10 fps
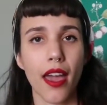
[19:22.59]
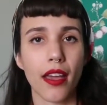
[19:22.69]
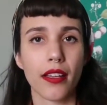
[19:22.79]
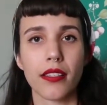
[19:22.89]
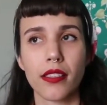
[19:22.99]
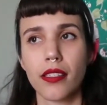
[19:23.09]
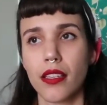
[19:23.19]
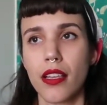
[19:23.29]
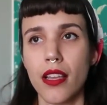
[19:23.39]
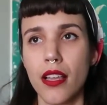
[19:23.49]
And
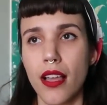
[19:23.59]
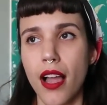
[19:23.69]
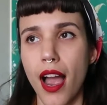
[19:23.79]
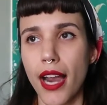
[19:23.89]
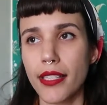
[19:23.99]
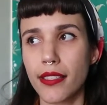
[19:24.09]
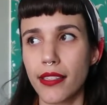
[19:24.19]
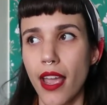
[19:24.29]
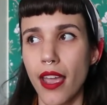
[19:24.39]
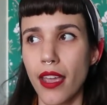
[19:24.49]
I'd
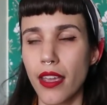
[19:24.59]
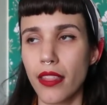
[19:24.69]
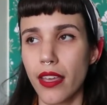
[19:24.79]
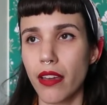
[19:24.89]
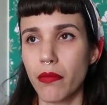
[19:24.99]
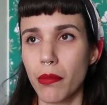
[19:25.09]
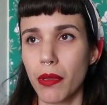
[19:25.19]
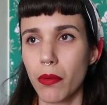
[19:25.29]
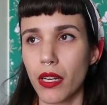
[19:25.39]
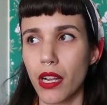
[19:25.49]
say that
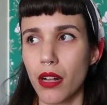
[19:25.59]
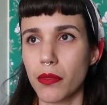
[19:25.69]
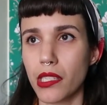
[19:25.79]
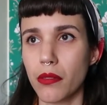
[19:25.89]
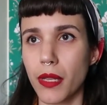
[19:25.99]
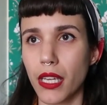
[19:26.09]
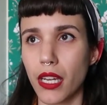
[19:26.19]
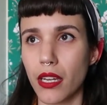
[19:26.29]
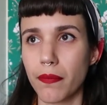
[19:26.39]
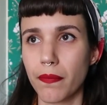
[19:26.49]
maybe when it comes to
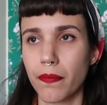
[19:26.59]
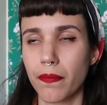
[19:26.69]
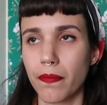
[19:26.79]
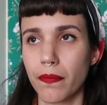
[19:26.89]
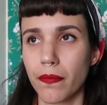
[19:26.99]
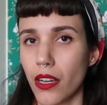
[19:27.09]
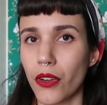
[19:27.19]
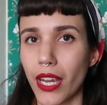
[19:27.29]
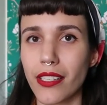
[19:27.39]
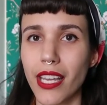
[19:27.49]
makeup,
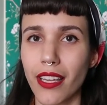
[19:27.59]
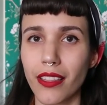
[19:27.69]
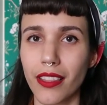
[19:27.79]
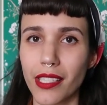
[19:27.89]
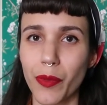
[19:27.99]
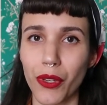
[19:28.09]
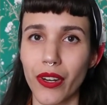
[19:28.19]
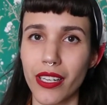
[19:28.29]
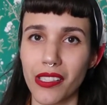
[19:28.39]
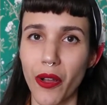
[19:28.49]
Okay, take this with a
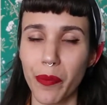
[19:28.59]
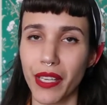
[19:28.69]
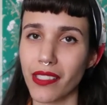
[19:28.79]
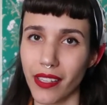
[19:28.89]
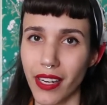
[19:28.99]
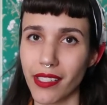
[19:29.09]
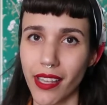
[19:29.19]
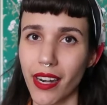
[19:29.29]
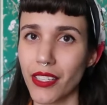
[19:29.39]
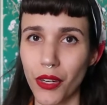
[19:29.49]
grain of salt because like I
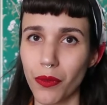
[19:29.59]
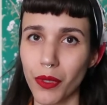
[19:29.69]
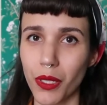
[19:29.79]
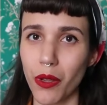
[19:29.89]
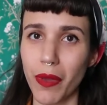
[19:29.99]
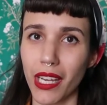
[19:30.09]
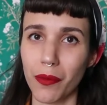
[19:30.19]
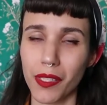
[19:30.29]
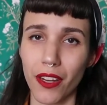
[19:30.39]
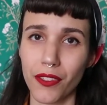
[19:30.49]
said, I don't really know
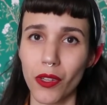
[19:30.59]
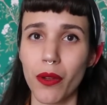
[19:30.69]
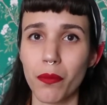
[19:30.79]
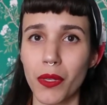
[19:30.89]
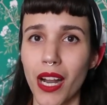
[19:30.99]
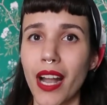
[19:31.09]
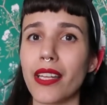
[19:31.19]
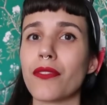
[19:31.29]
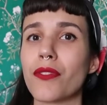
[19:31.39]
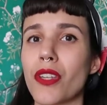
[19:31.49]
makeup stuff, so I'm
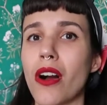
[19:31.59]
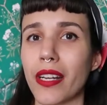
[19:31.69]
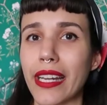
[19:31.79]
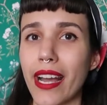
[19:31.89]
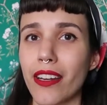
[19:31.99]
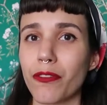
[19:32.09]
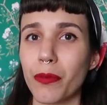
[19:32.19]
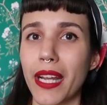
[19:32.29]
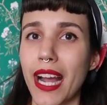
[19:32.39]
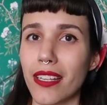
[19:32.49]
kind of talking out of
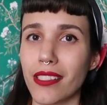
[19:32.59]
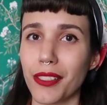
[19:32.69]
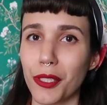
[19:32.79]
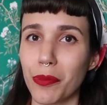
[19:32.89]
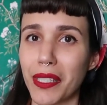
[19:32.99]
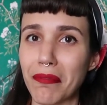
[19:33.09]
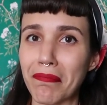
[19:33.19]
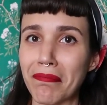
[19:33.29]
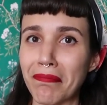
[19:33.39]
my ass a little bit.